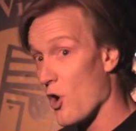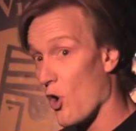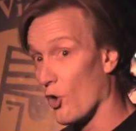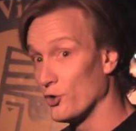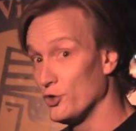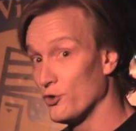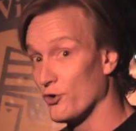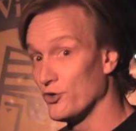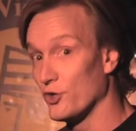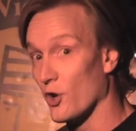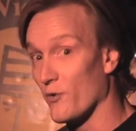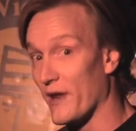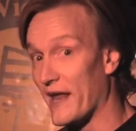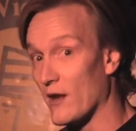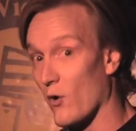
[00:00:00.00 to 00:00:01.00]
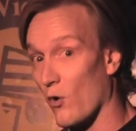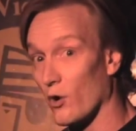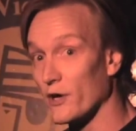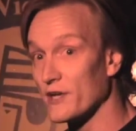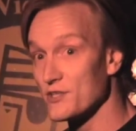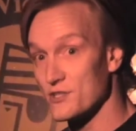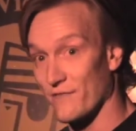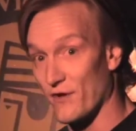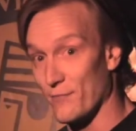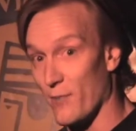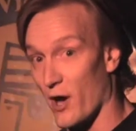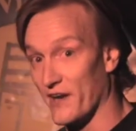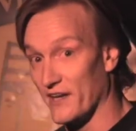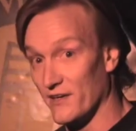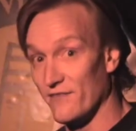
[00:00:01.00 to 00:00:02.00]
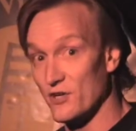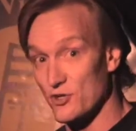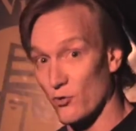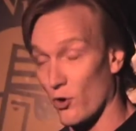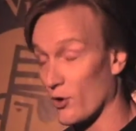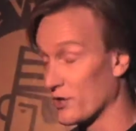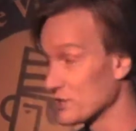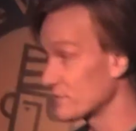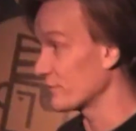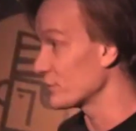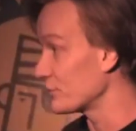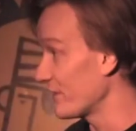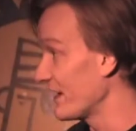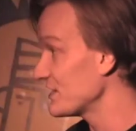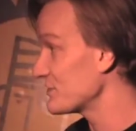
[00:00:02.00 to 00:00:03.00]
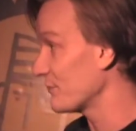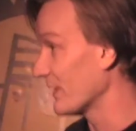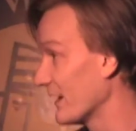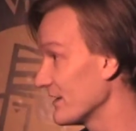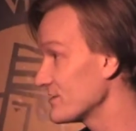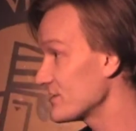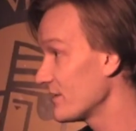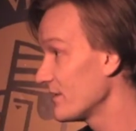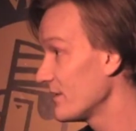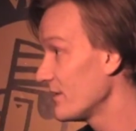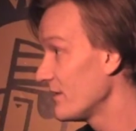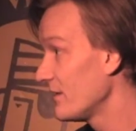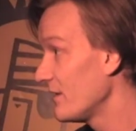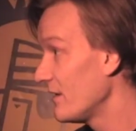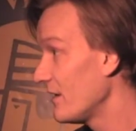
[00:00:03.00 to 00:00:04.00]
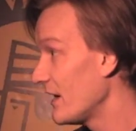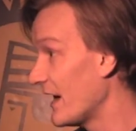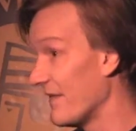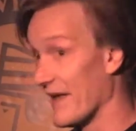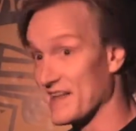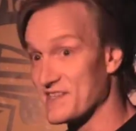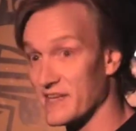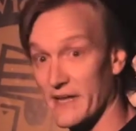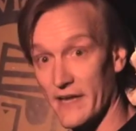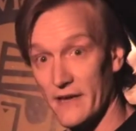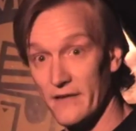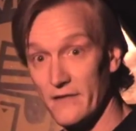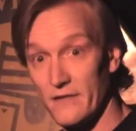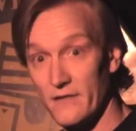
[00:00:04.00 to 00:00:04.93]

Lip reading: or you can donate organs of your body, individual organs, for transplants. And that's it.